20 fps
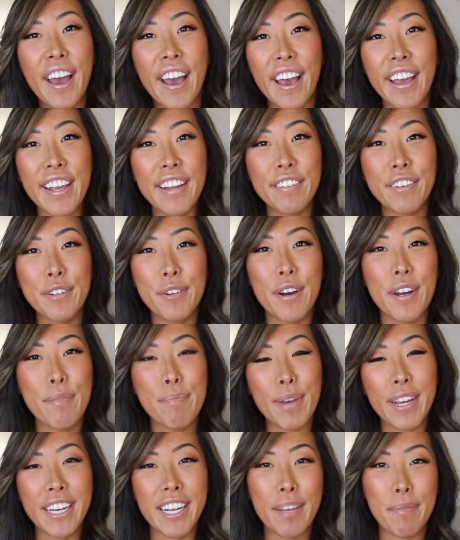Hey everyone,
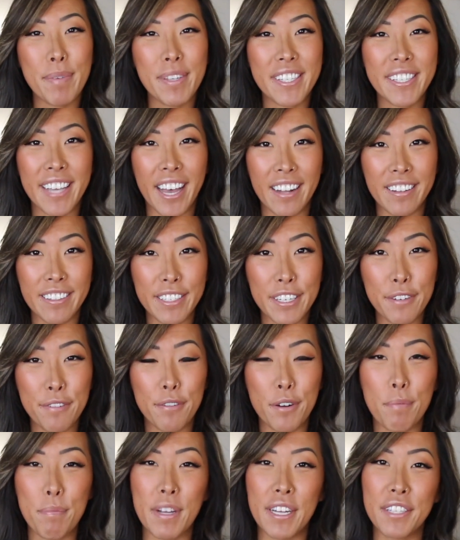my name is Kelly
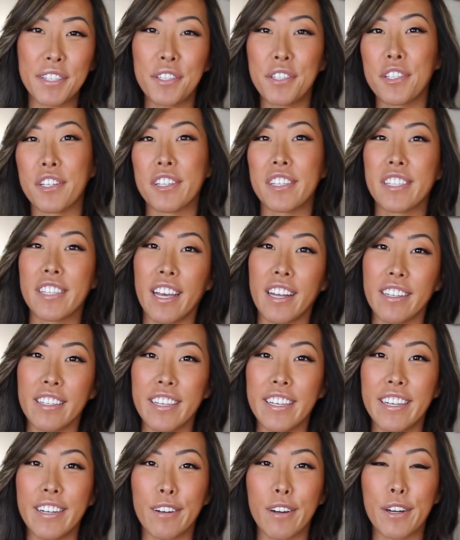from It's Just
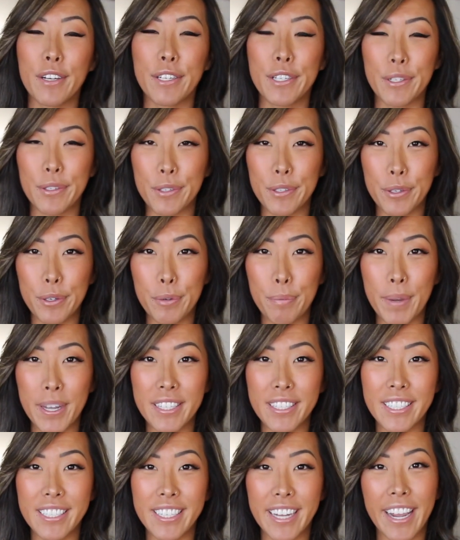Kelly here on YouTube, and
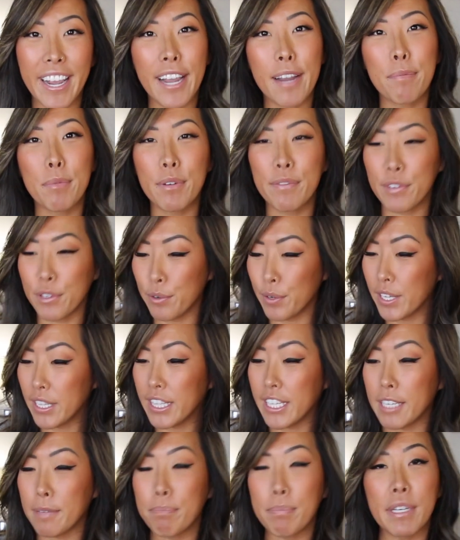today I'm reviewing
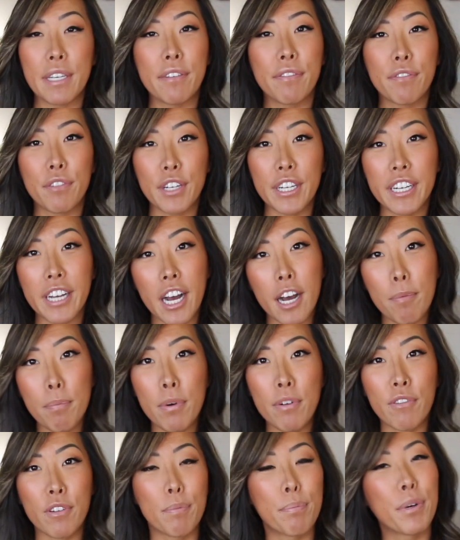the bfree
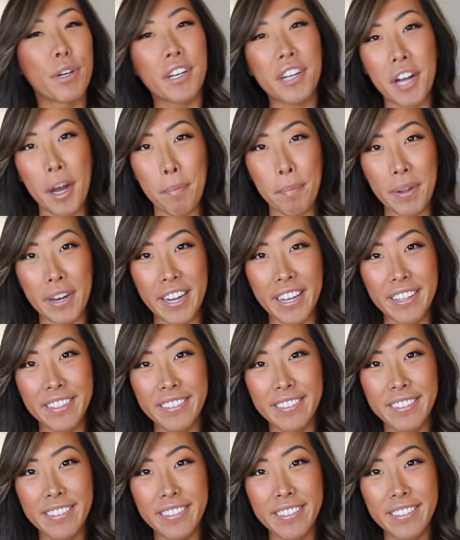cup for Put a Cup in It.